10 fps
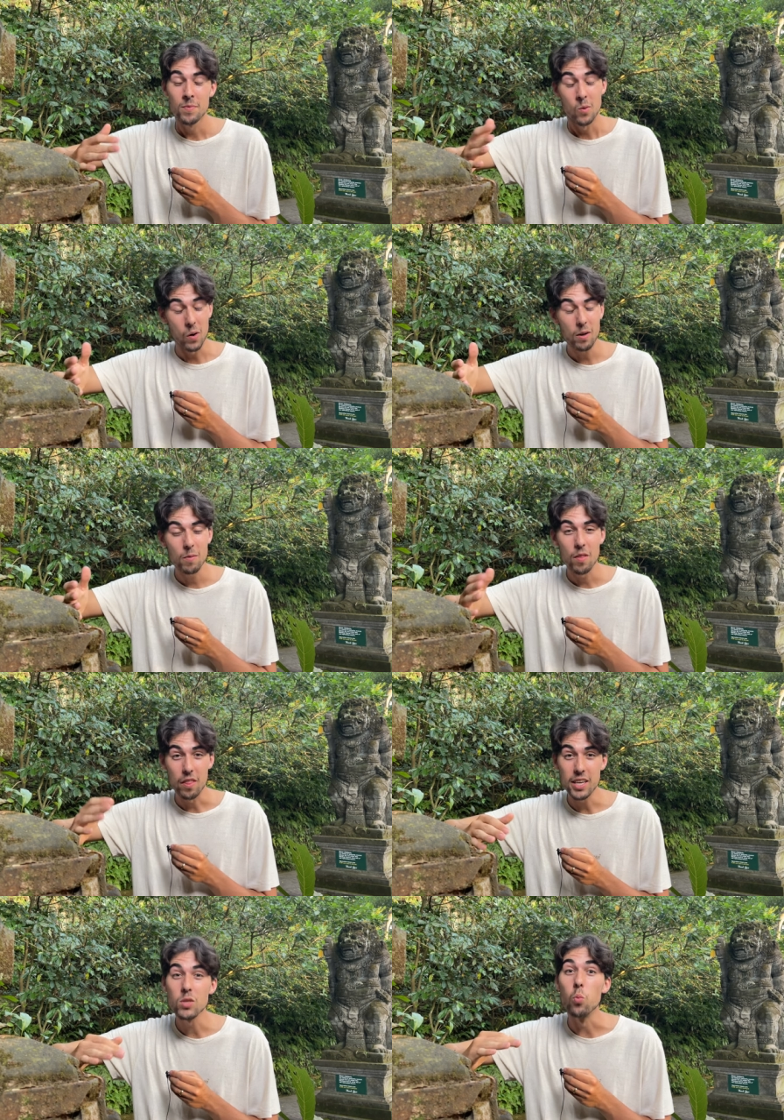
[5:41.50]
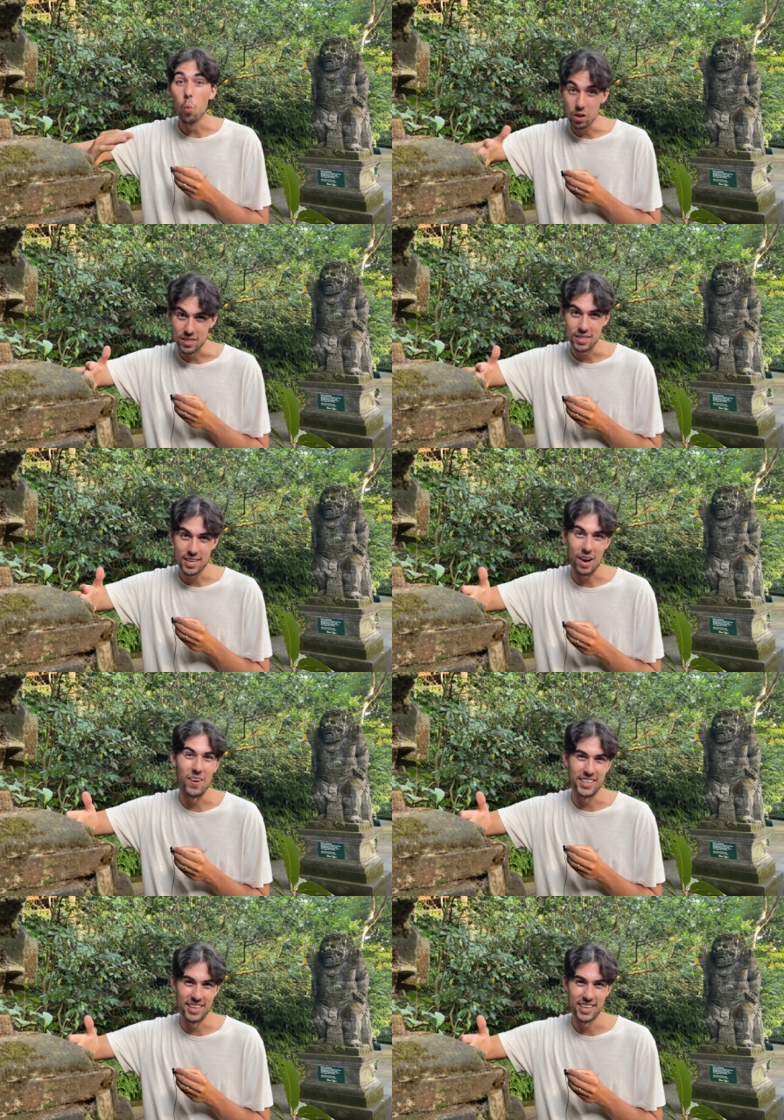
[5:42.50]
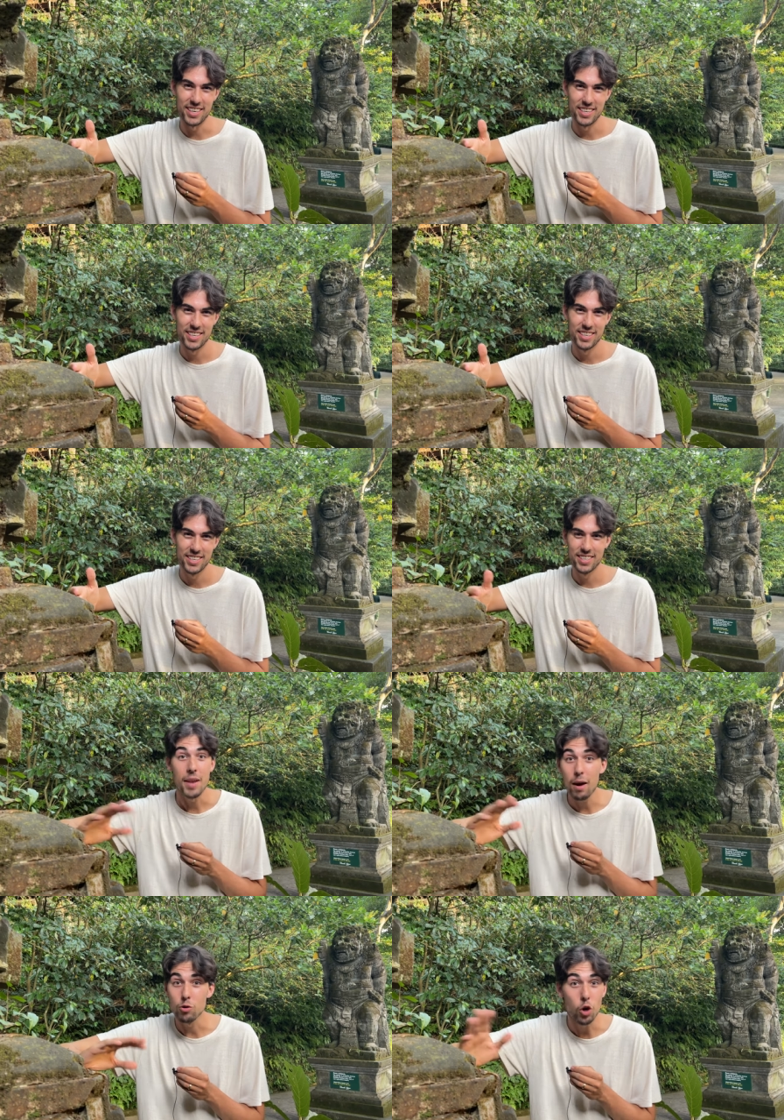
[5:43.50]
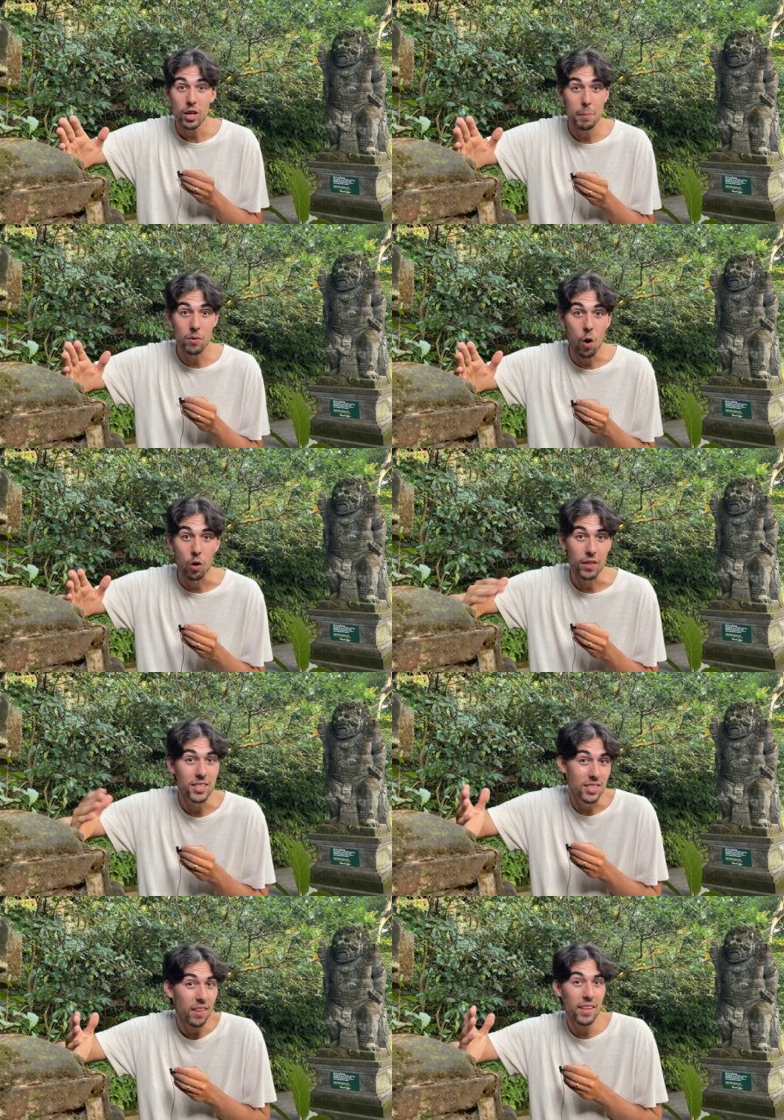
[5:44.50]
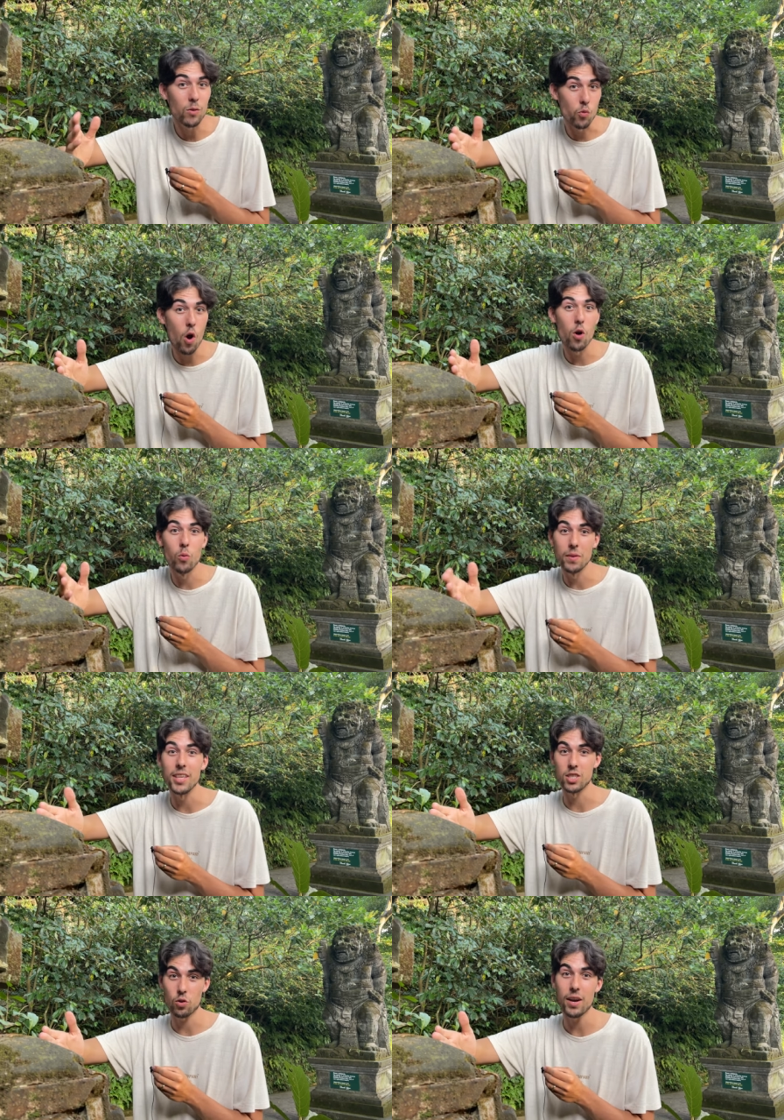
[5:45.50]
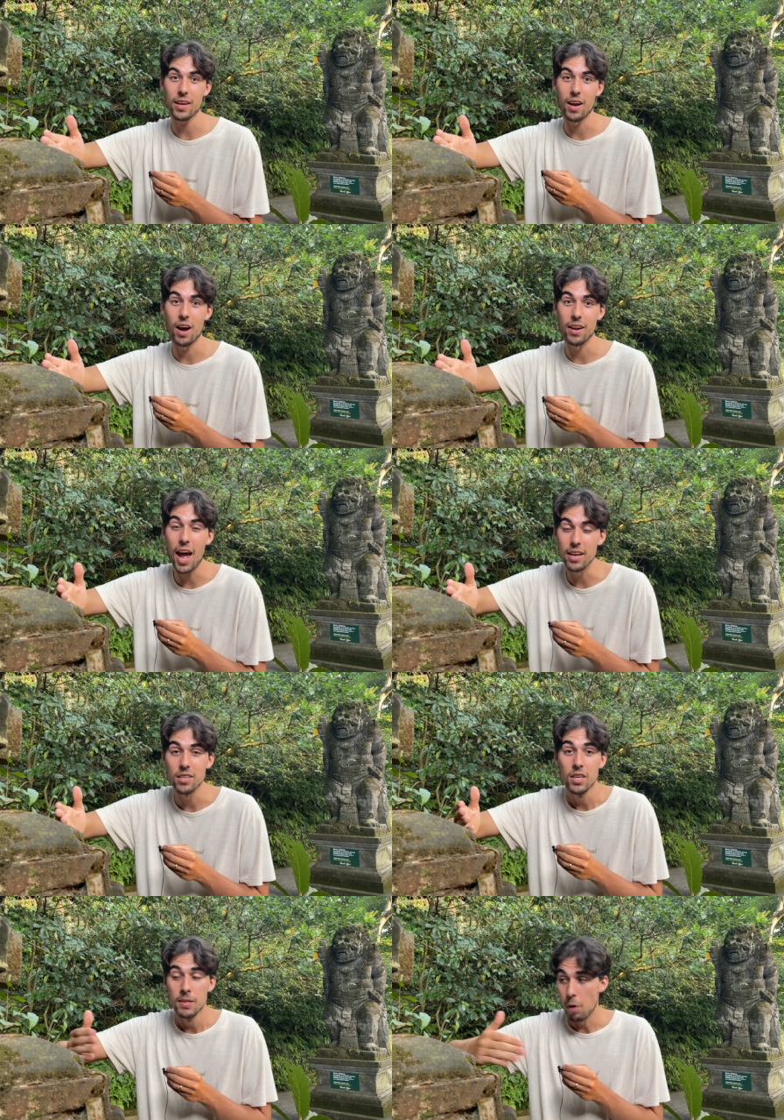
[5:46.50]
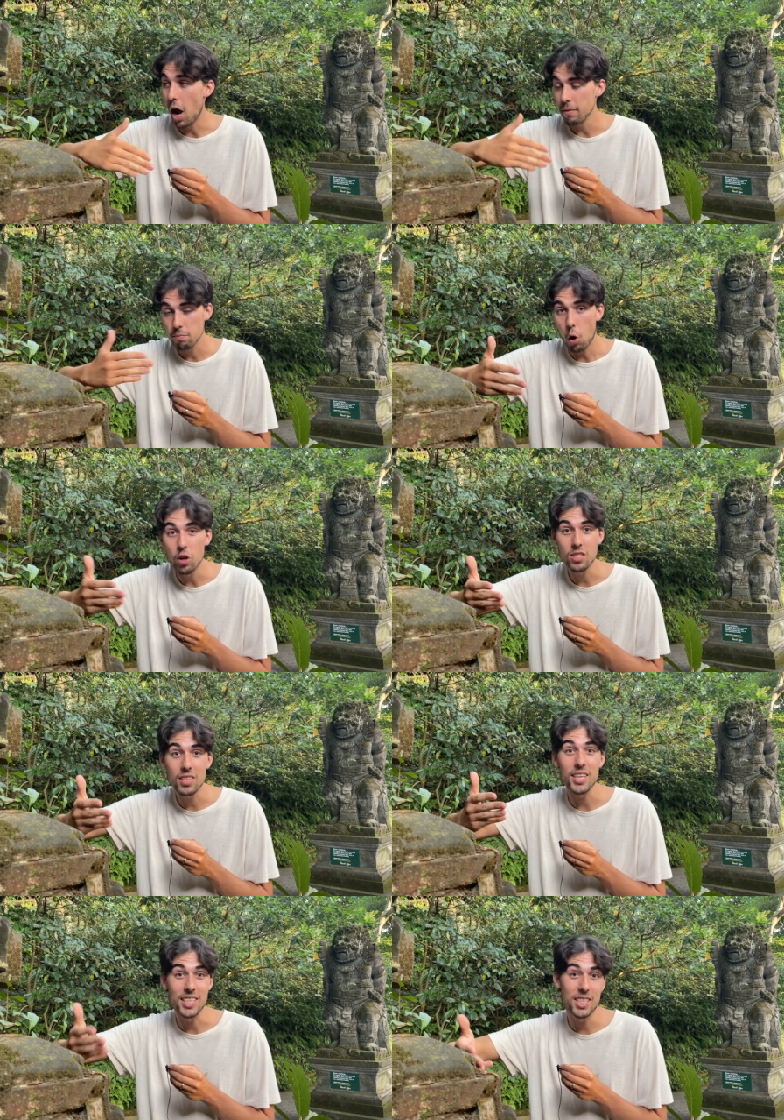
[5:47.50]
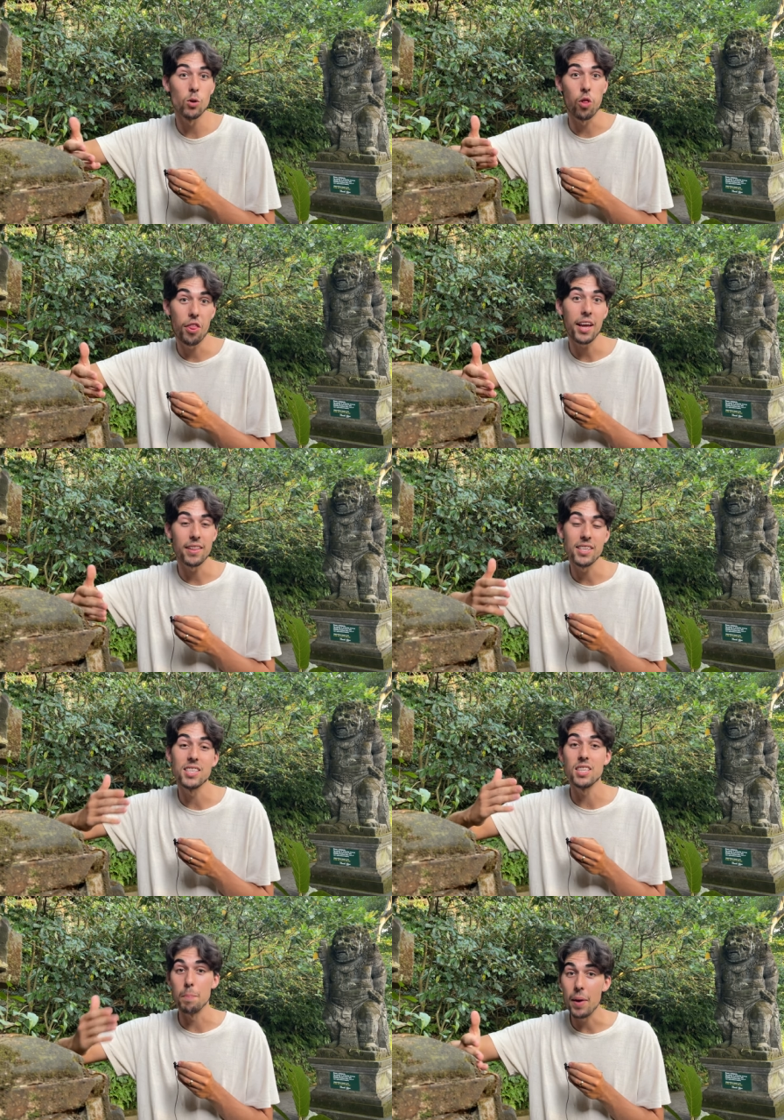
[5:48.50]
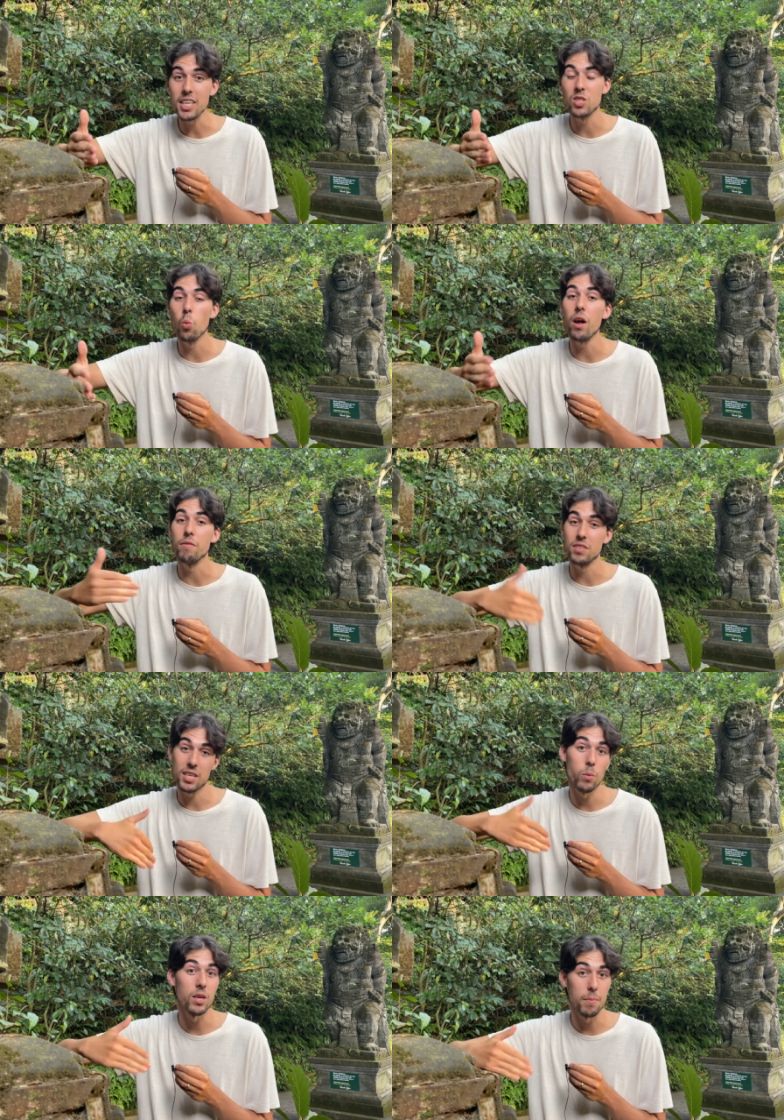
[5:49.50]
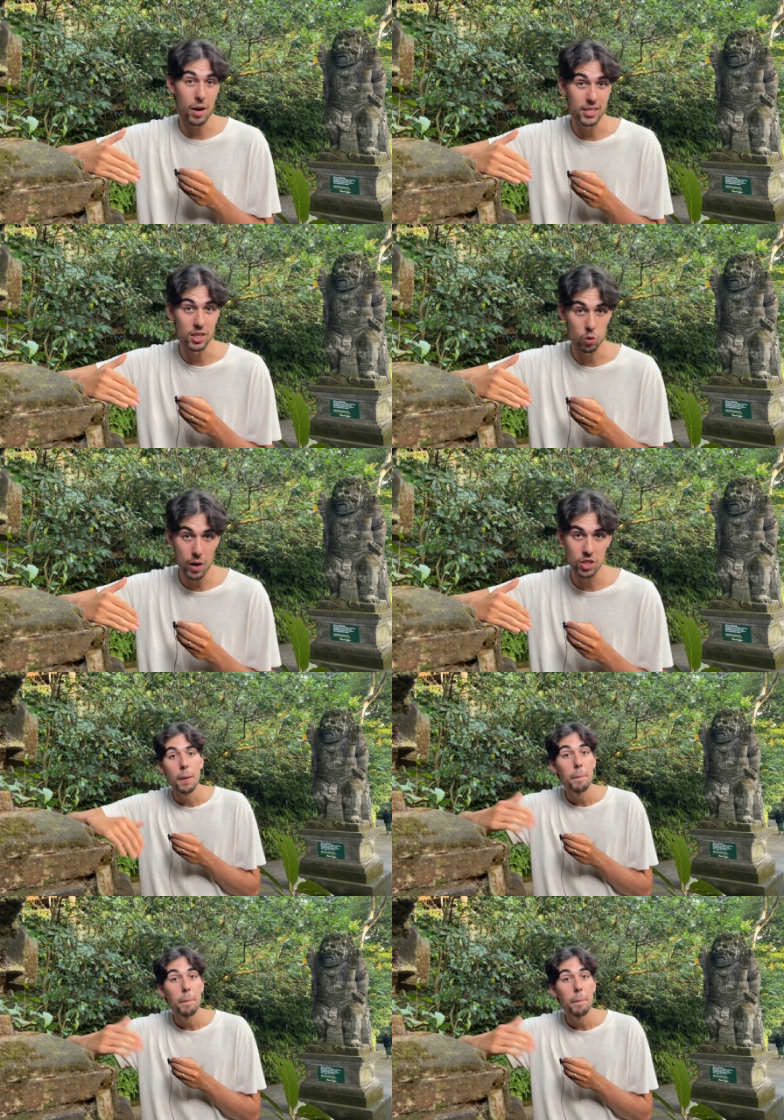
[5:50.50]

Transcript: Well, this wasn't how I did it. Now don't get me wrong, there's nothing wrong with this credit card, and I honestly still think this is the best one for someone in my situation.